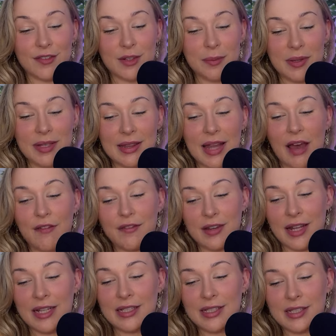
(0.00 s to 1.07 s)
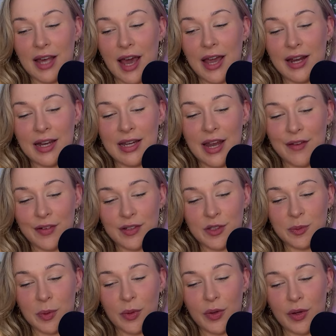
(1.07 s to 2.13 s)
to be left inside and never
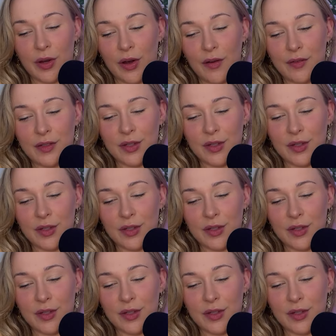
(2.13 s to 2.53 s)
spoken of.